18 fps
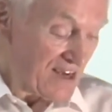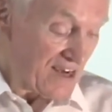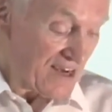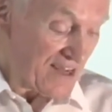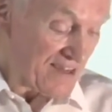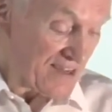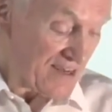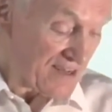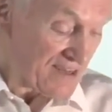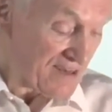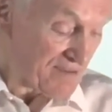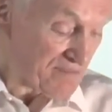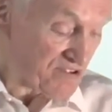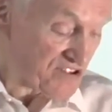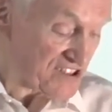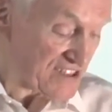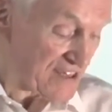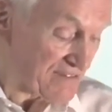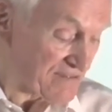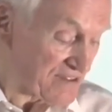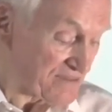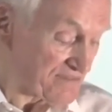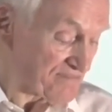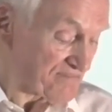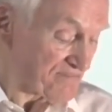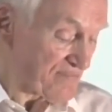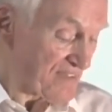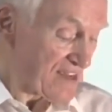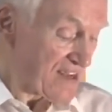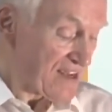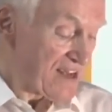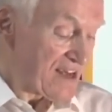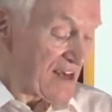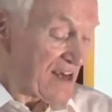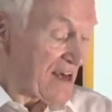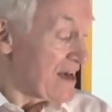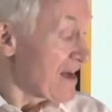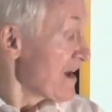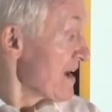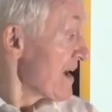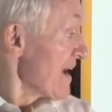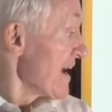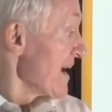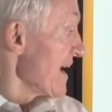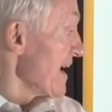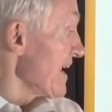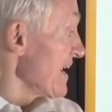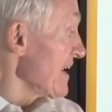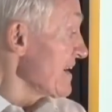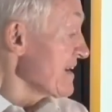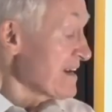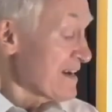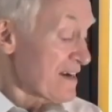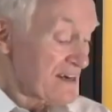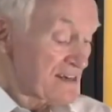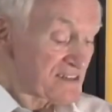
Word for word: And then number seven, a